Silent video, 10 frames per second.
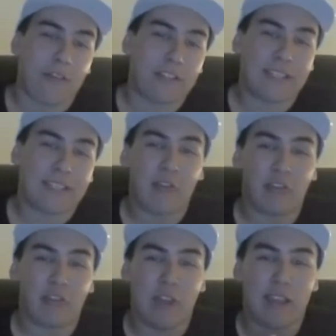there's a
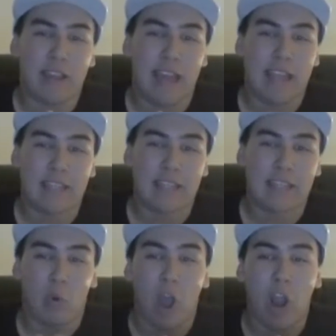soundtrack that has a
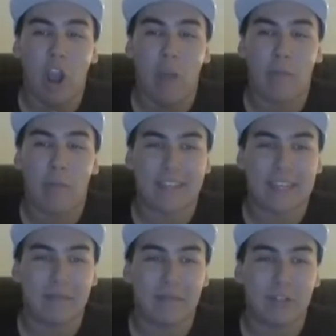more rock opera
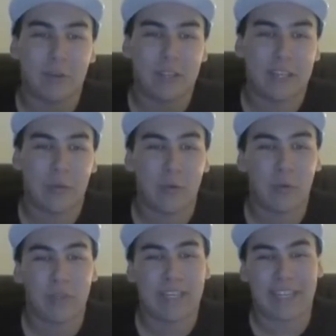theme to it that you don't
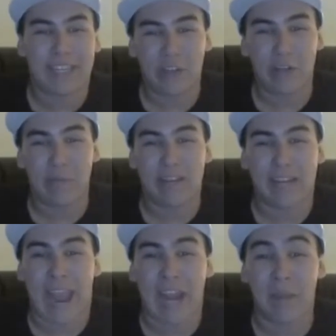really hear in
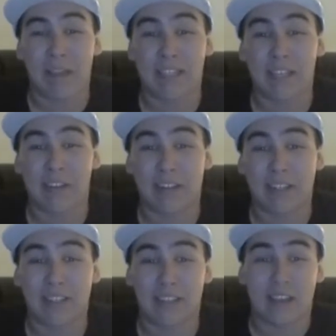many anime
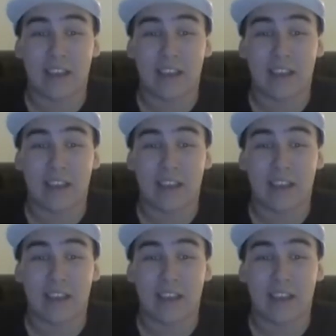series.